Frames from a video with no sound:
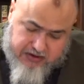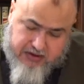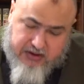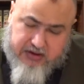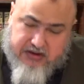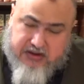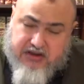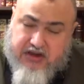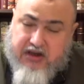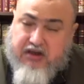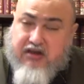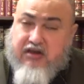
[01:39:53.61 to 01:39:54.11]
and
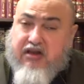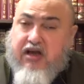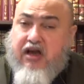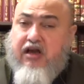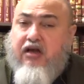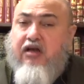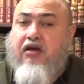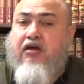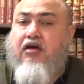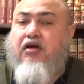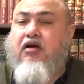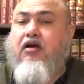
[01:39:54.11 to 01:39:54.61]
say
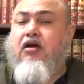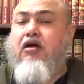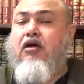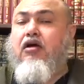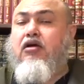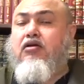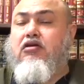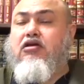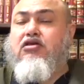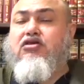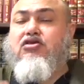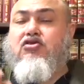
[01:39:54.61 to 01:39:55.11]
that
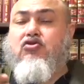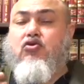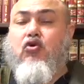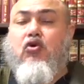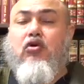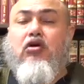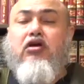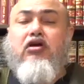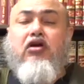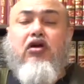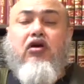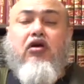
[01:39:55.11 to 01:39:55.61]
the
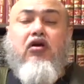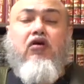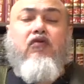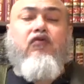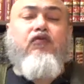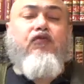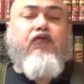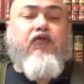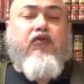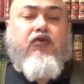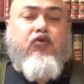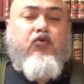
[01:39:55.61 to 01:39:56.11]
story
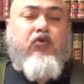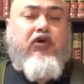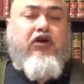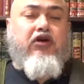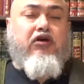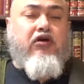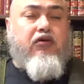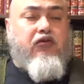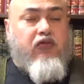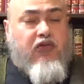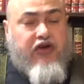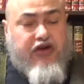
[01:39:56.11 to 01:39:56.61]
of
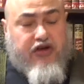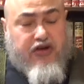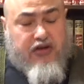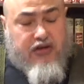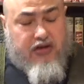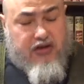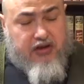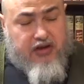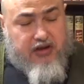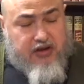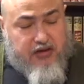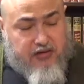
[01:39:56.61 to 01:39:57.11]
where
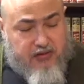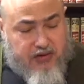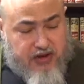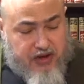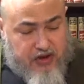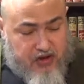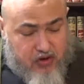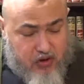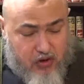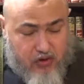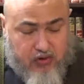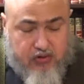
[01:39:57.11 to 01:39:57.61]
they
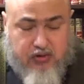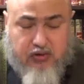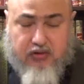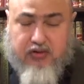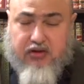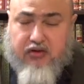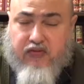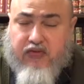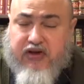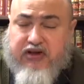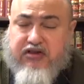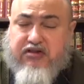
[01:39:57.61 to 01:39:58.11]
go to
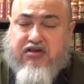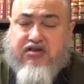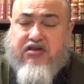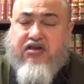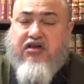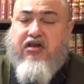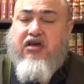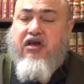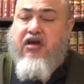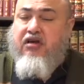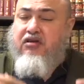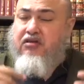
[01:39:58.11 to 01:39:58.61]
the Red
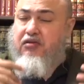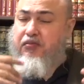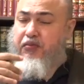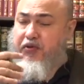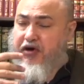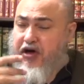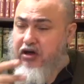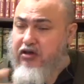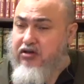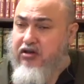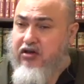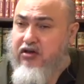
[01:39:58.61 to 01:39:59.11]
Sea and the
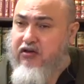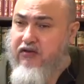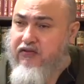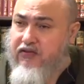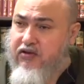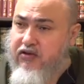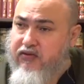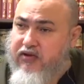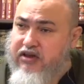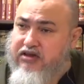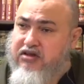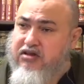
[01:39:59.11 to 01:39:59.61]
parting of
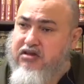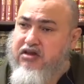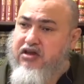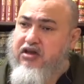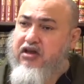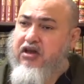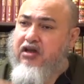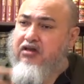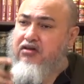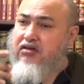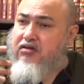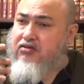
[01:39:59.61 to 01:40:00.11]
the Red Sea
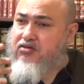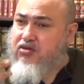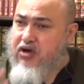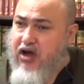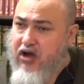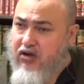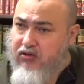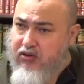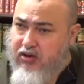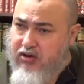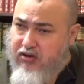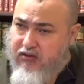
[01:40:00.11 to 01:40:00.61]
and the
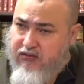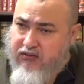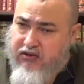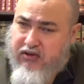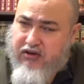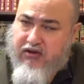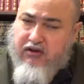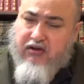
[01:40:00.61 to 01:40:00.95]
drowning of the